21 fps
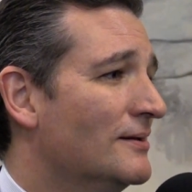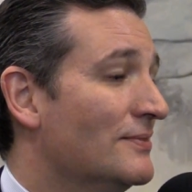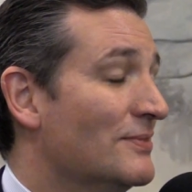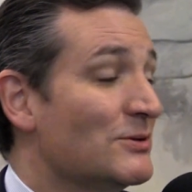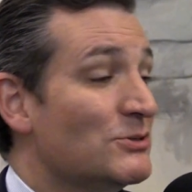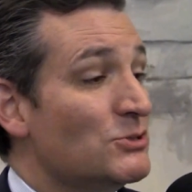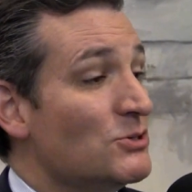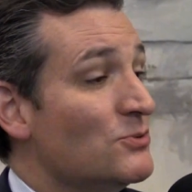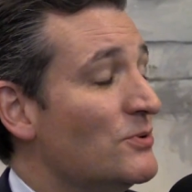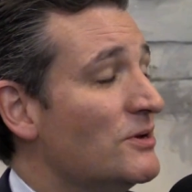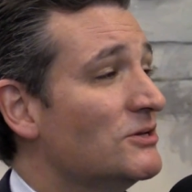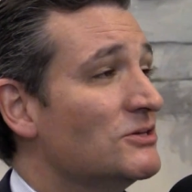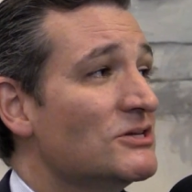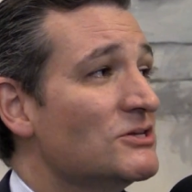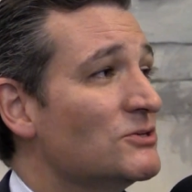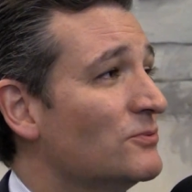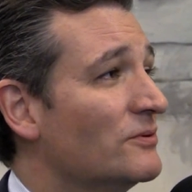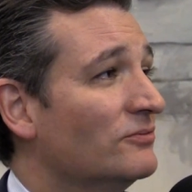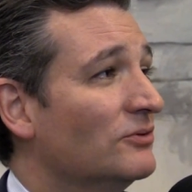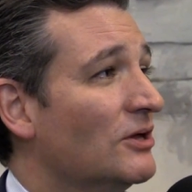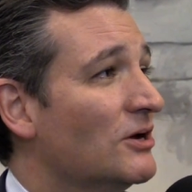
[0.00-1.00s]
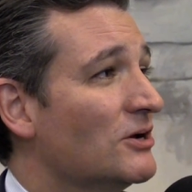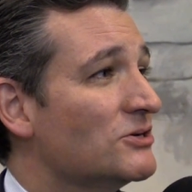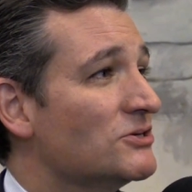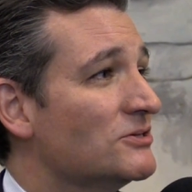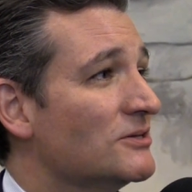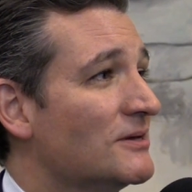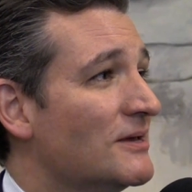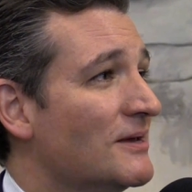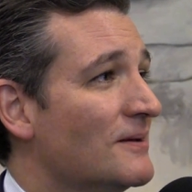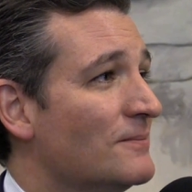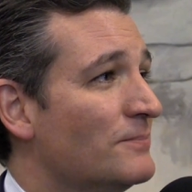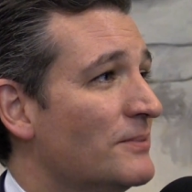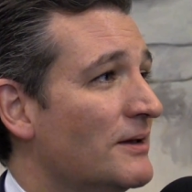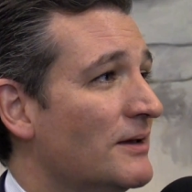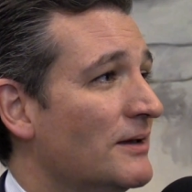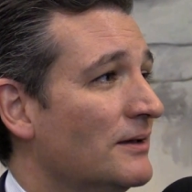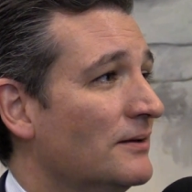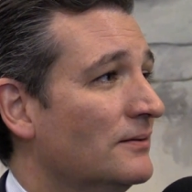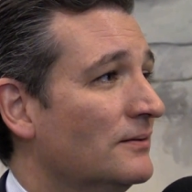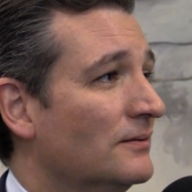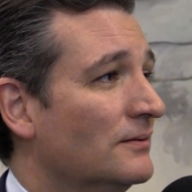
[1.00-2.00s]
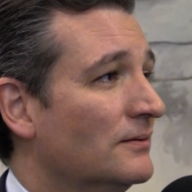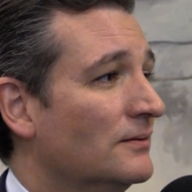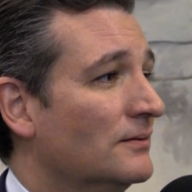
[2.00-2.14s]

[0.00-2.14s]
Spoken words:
The 2 weeks since we've launched the campaign,